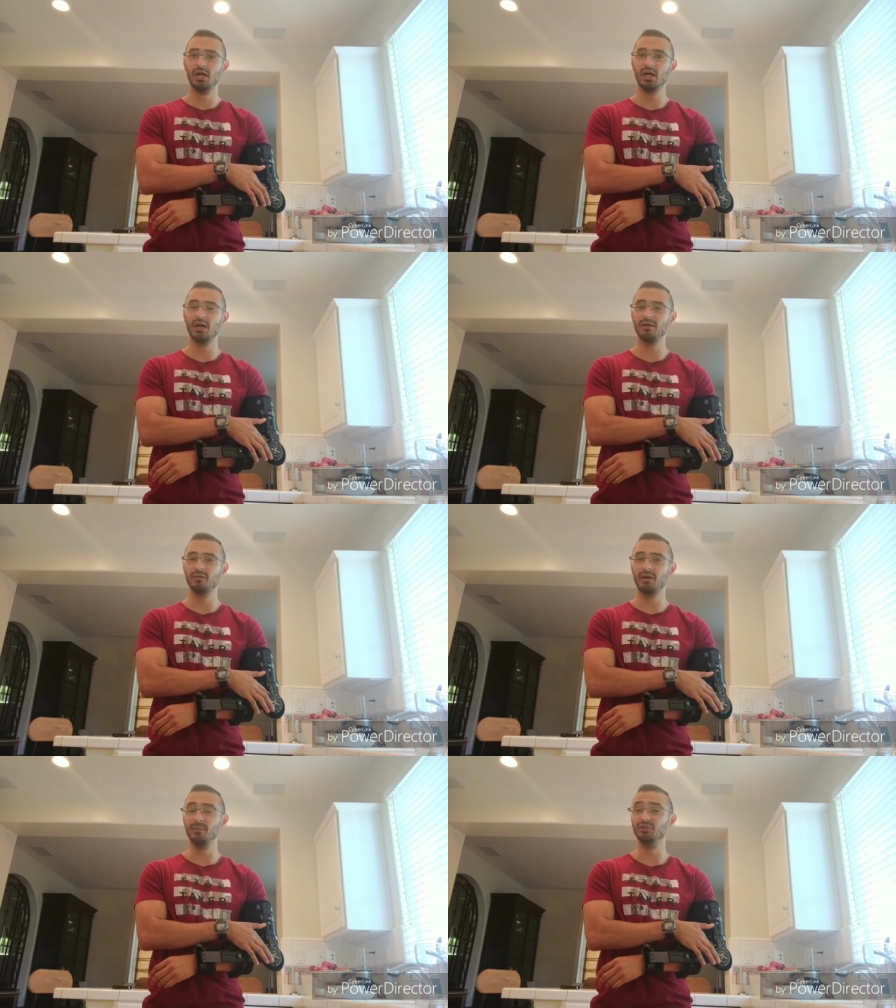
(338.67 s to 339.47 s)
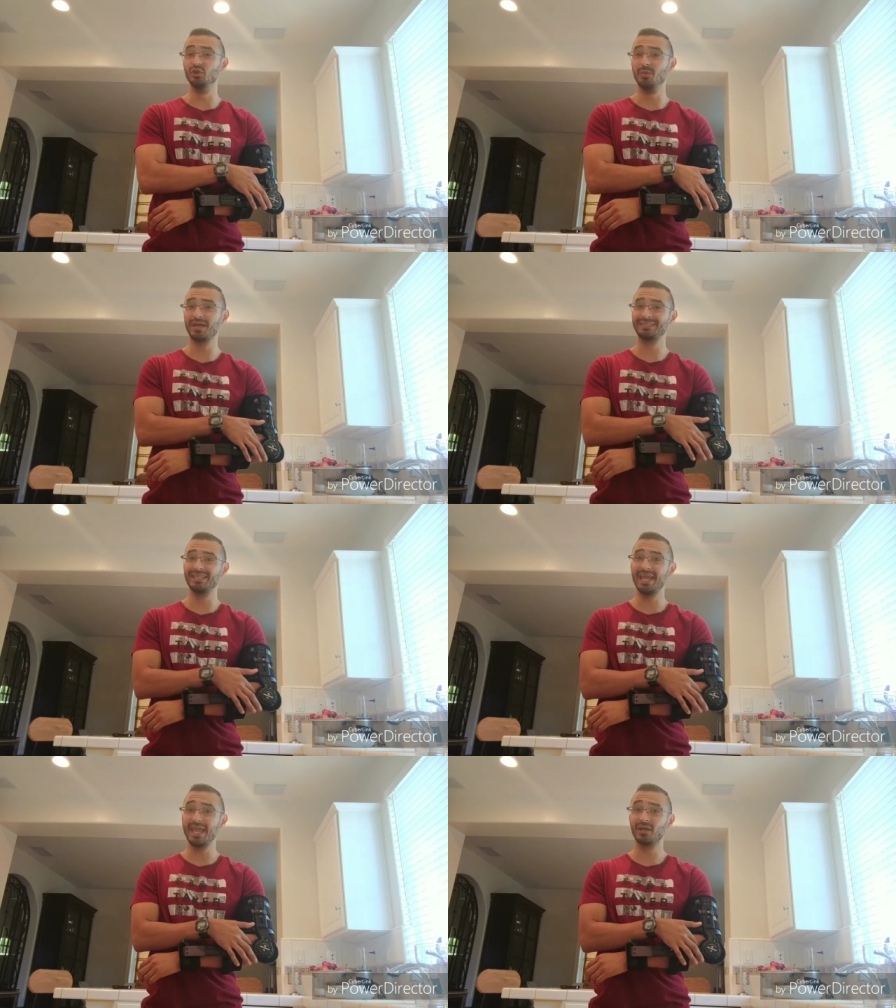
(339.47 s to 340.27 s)
I'm assuming that's
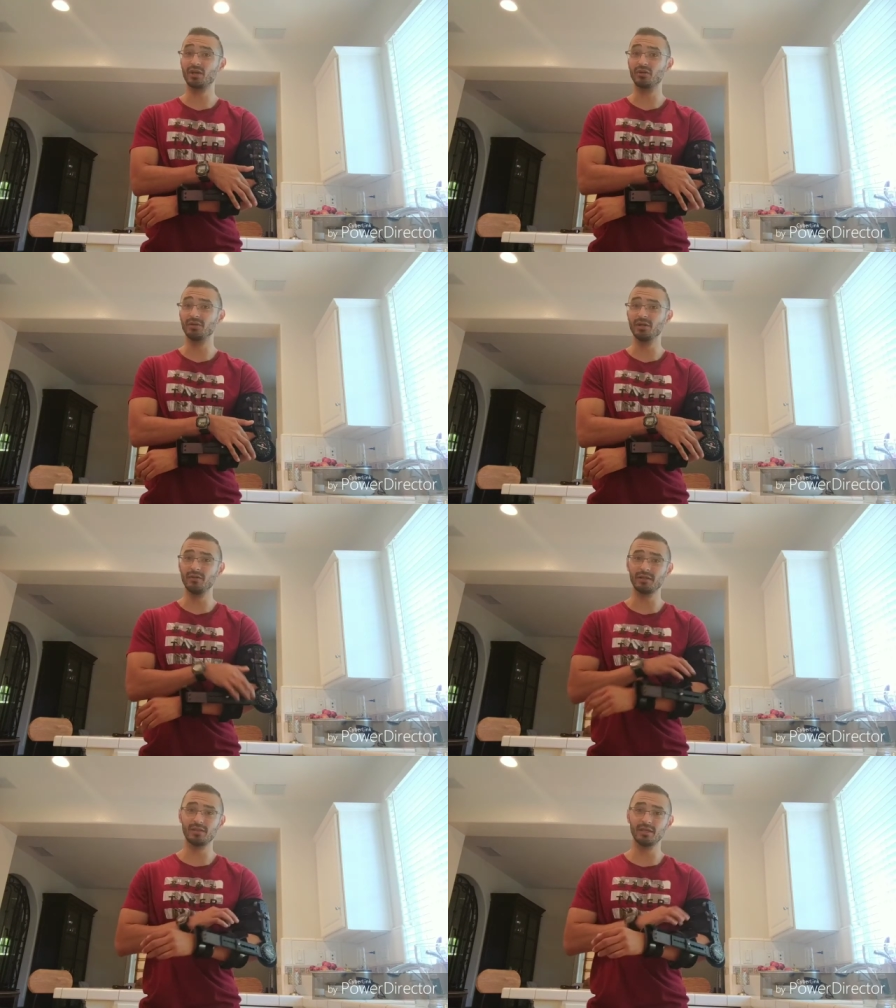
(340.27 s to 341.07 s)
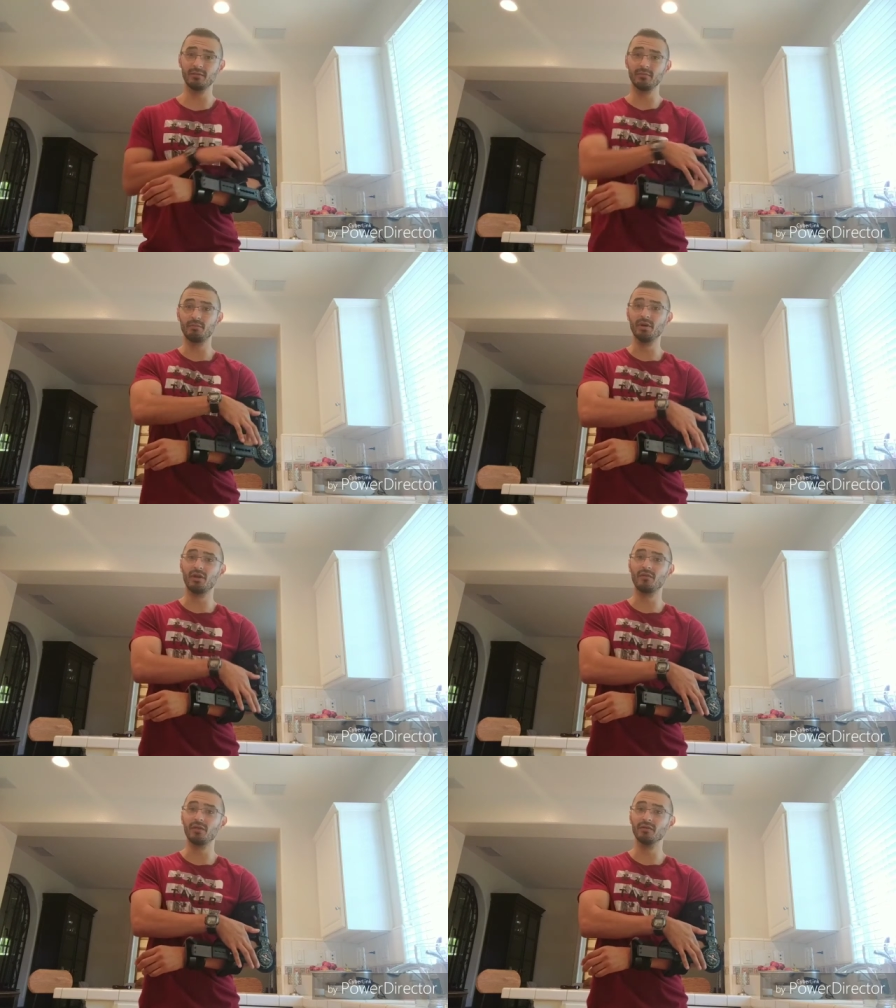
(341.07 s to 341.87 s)
the anchor, that they put
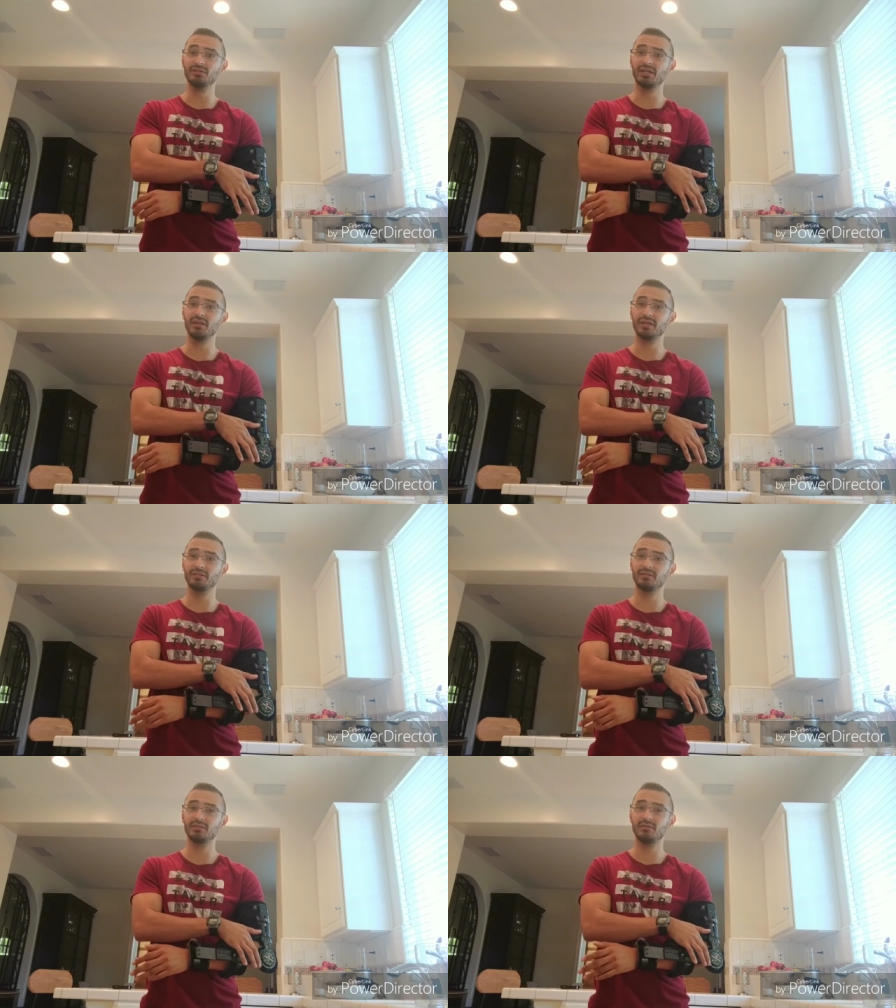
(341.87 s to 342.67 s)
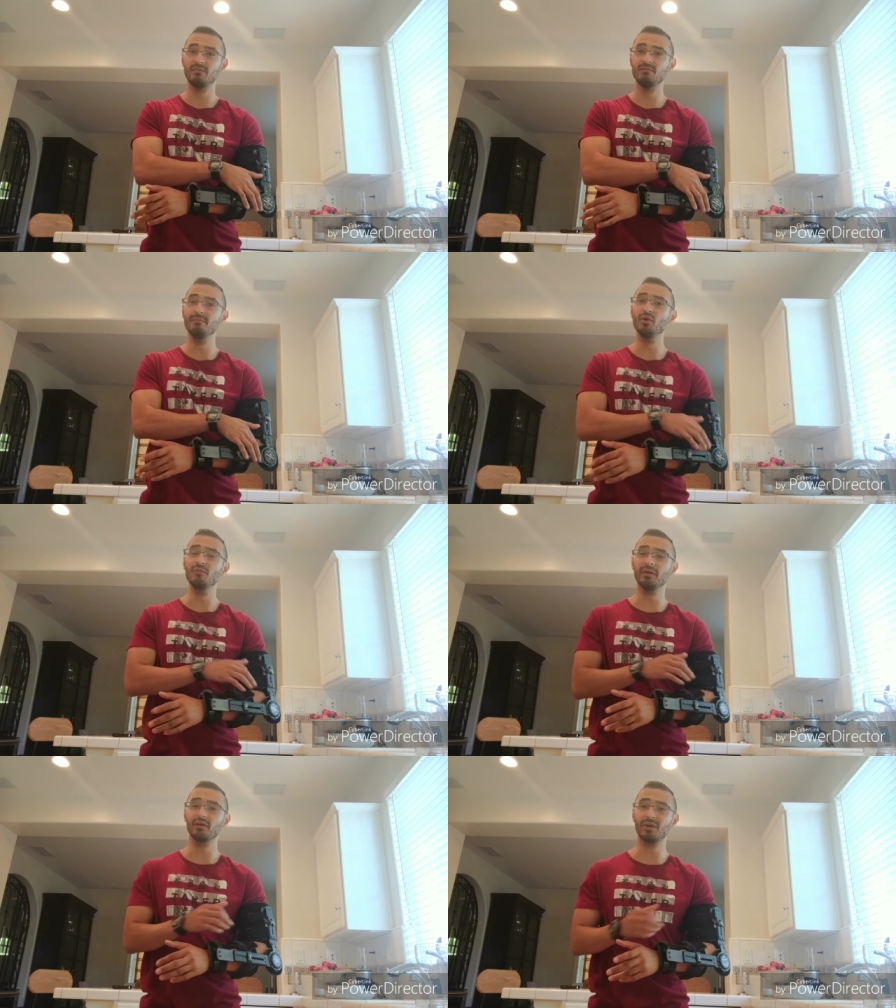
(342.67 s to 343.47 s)
on the other side that's
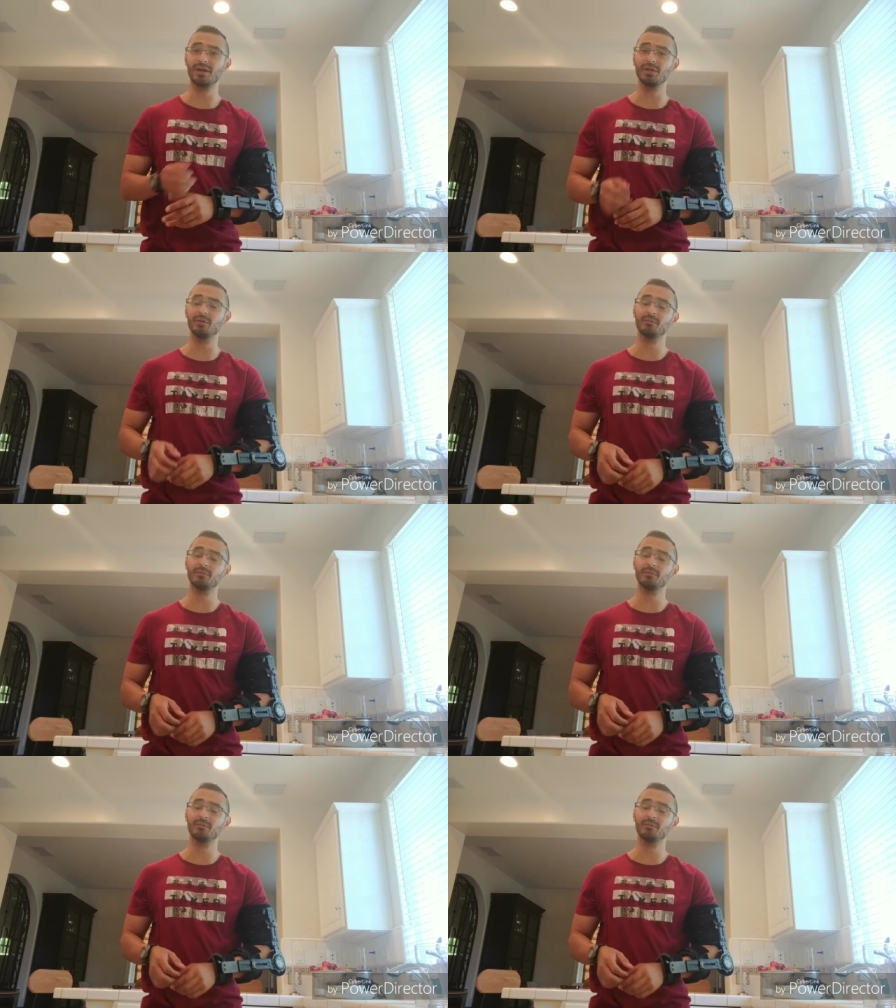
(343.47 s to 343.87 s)
moving it around,